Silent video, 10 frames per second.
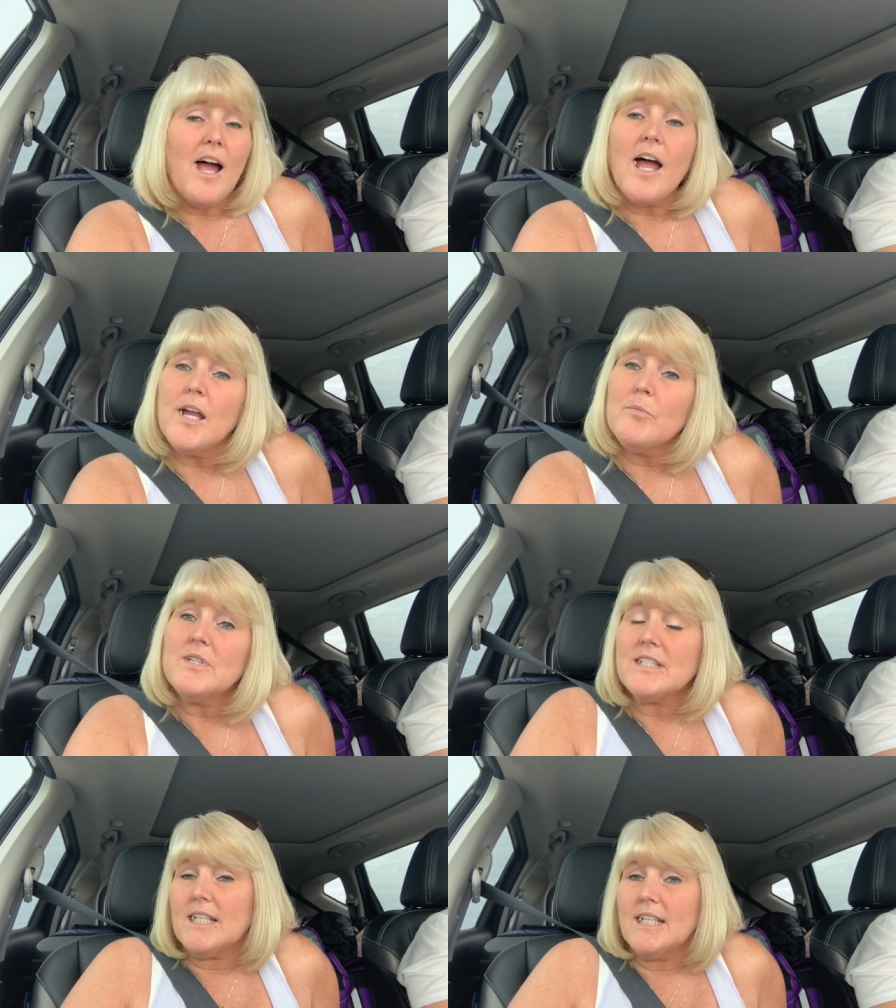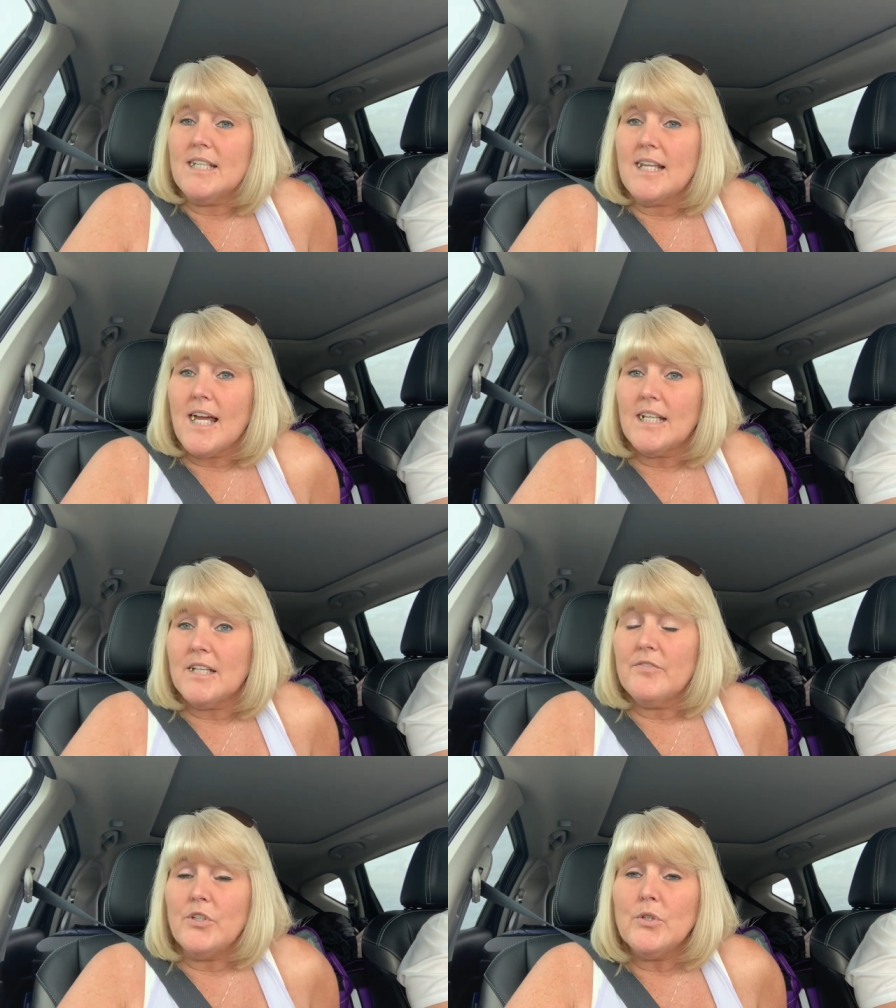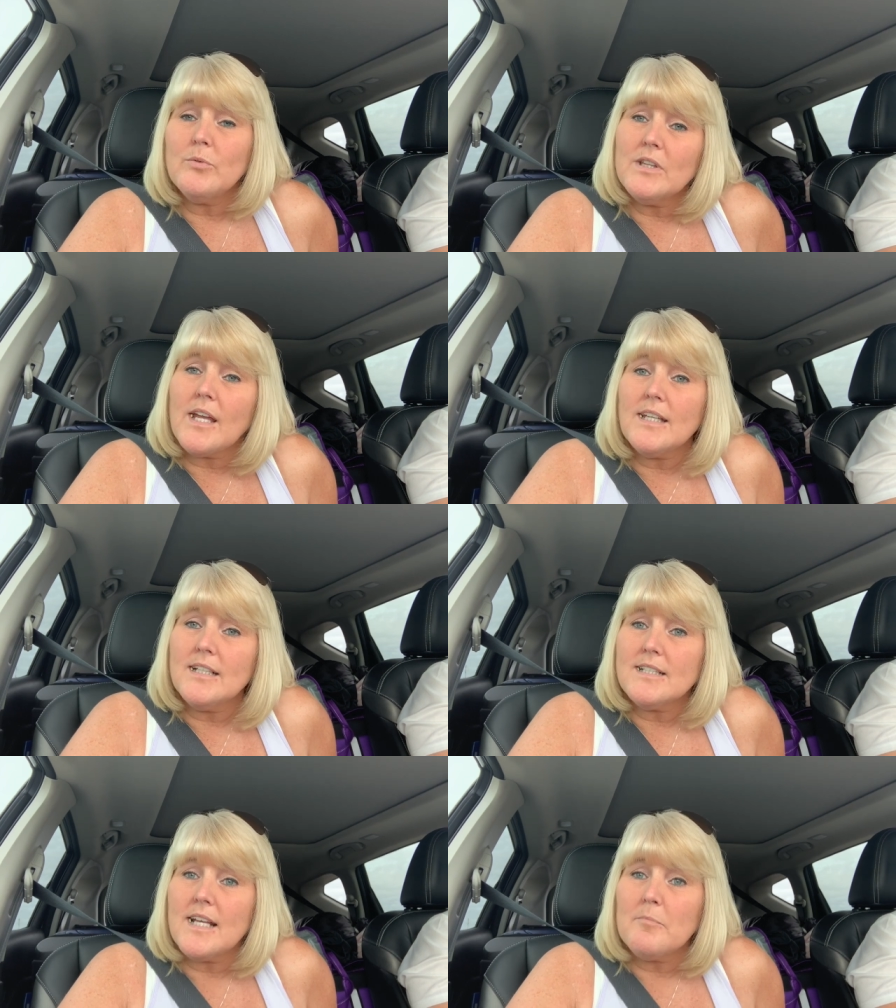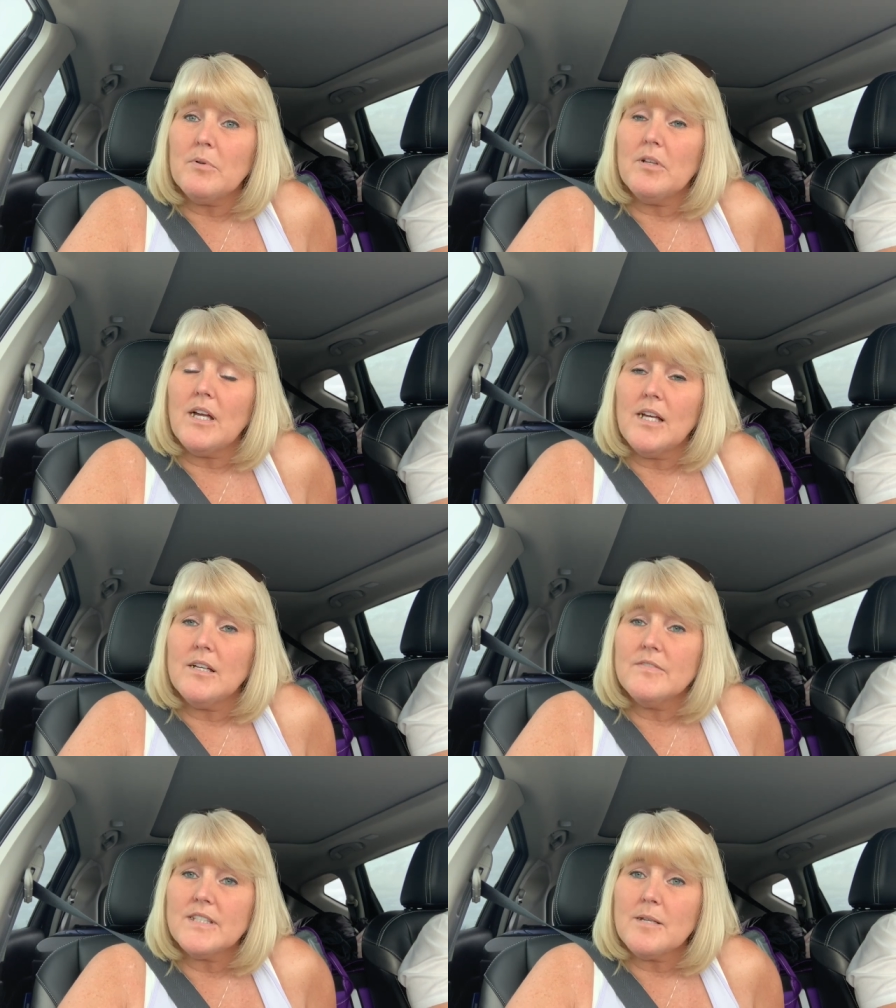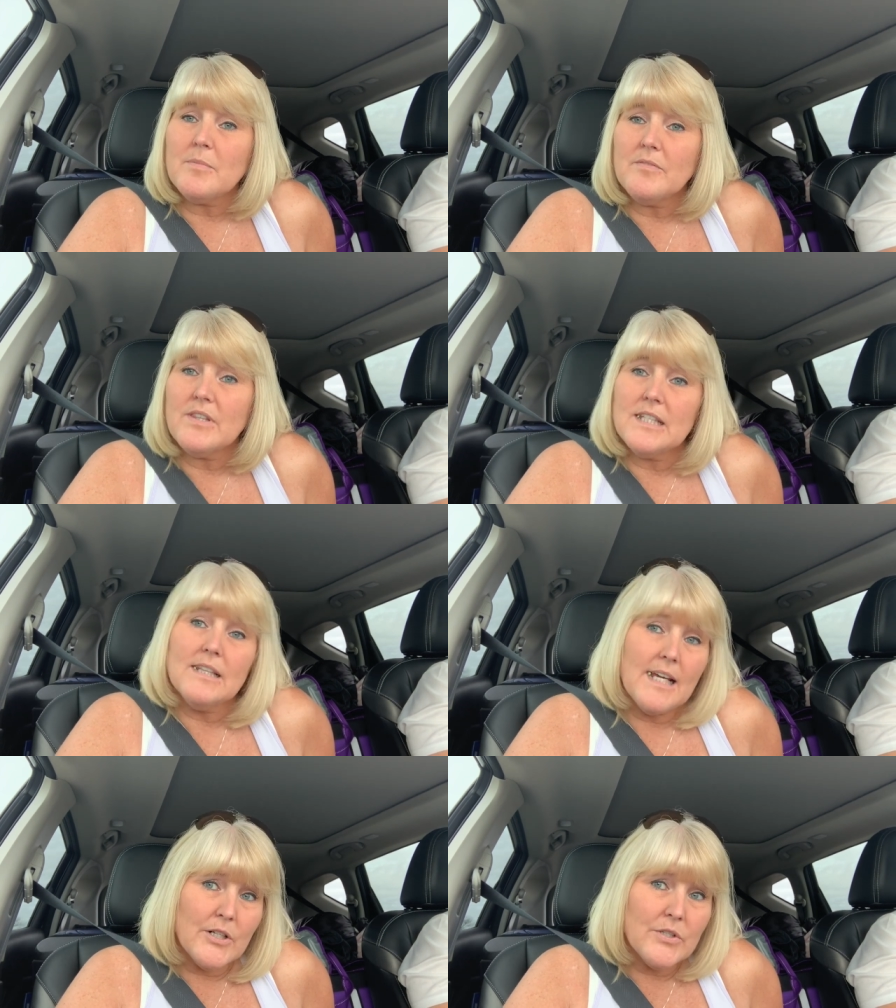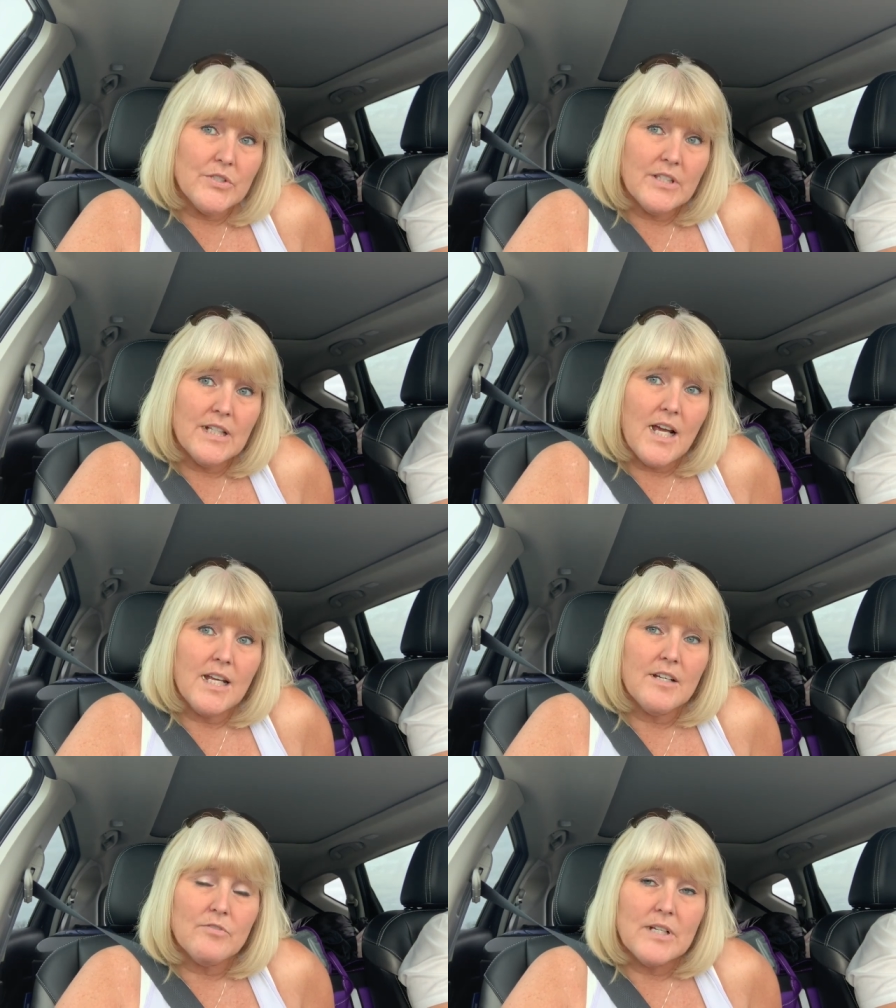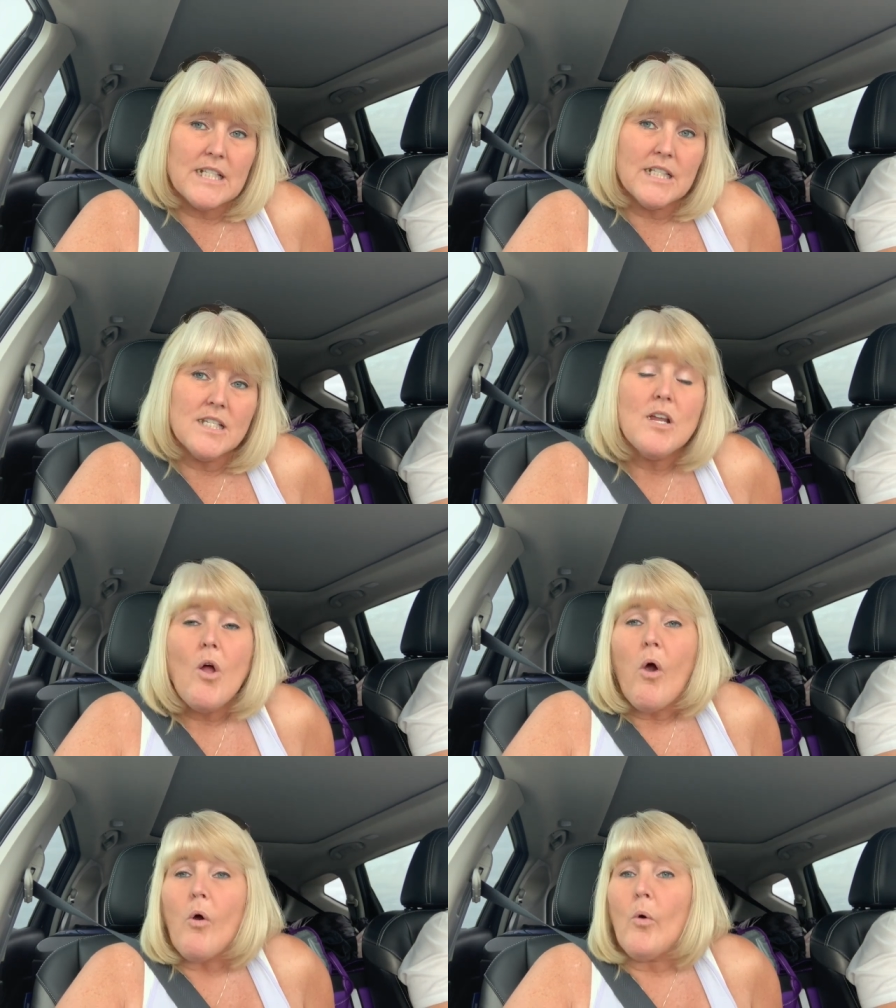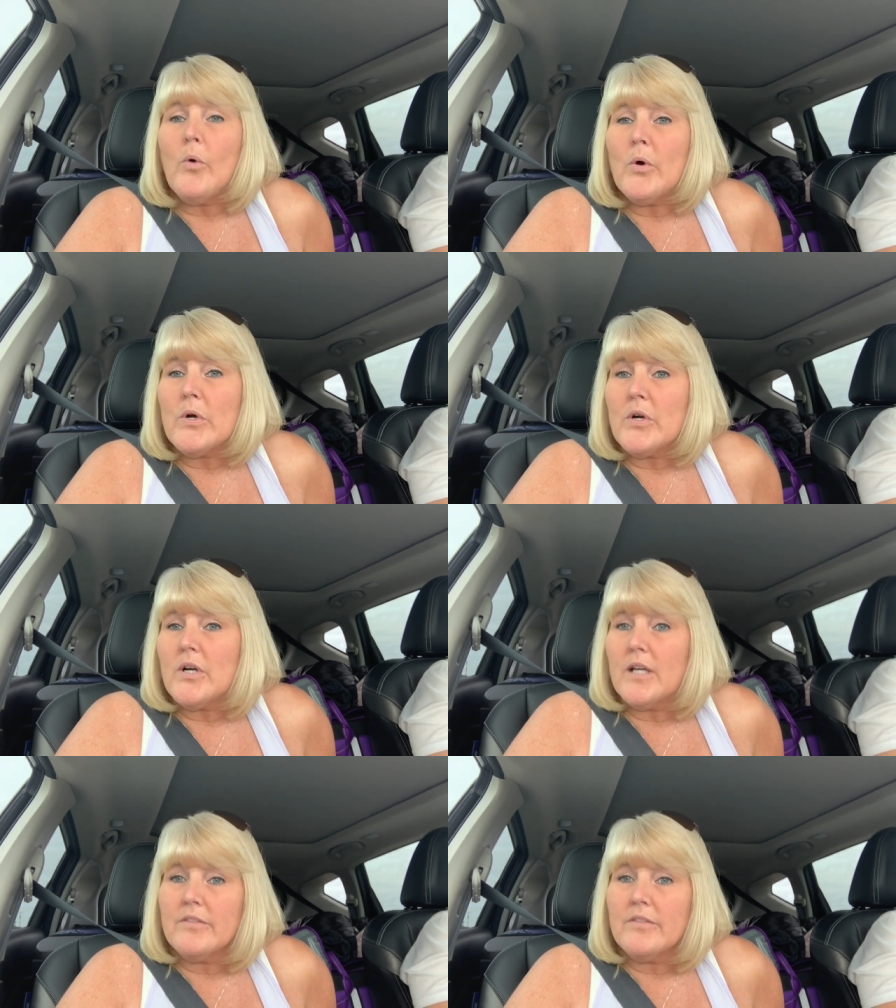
I was thinking that if you would like an example of some of the letters that I have written or